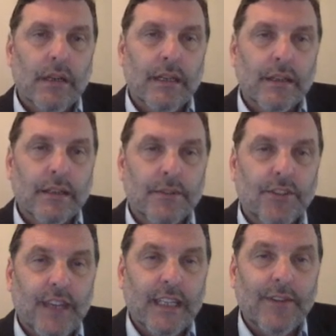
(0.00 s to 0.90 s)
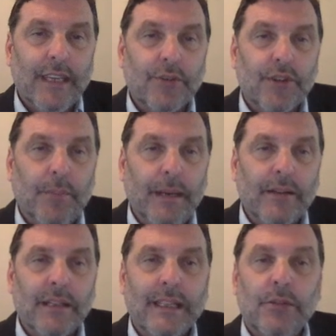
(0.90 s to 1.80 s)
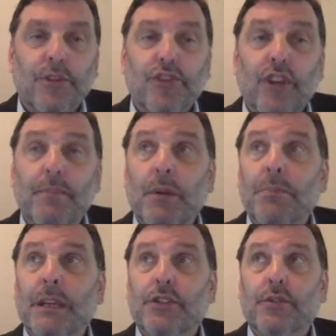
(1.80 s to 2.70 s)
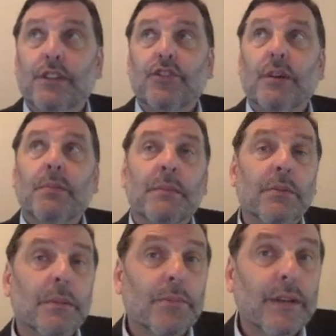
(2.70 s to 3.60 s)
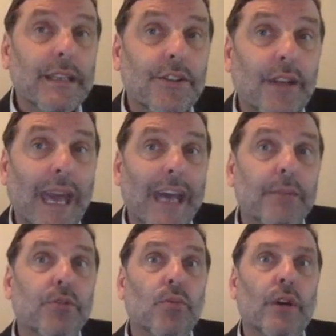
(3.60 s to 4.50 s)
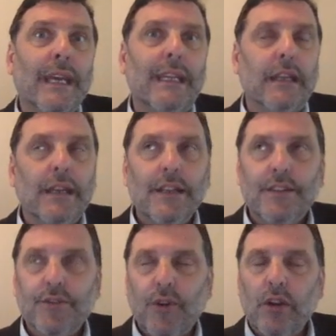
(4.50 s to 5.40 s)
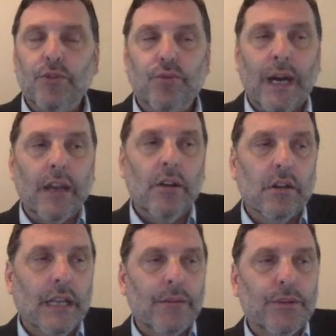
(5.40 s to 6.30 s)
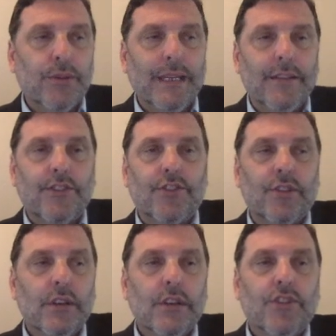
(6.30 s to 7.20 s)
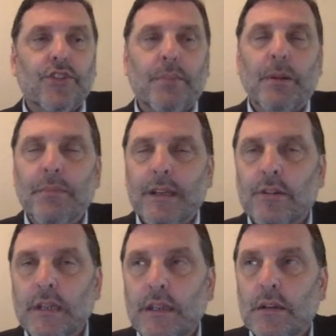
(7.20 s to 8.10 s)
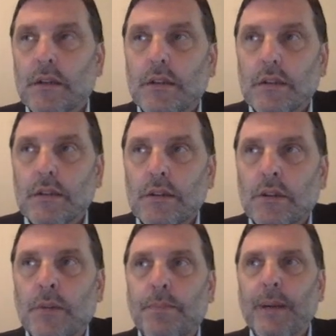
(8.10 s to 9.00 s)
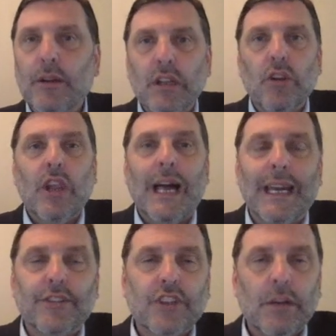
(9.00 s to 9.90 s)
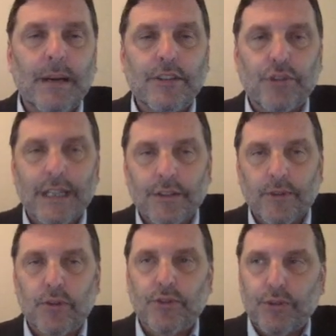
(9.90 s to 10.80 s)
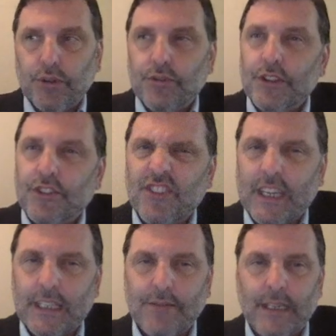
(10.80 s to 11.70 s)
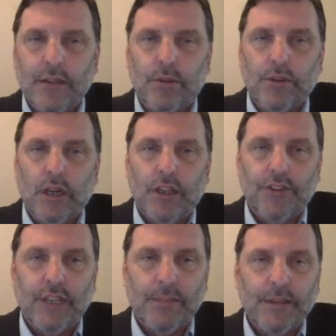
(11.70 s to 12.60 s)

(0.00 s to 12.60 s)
Consecutive angles in a parallelogram are supplementary. Supplementary, remember, add up to 180. This follows right along the line with we had supplementary or parallel lines cut by transversal. Use consecutive angle concept.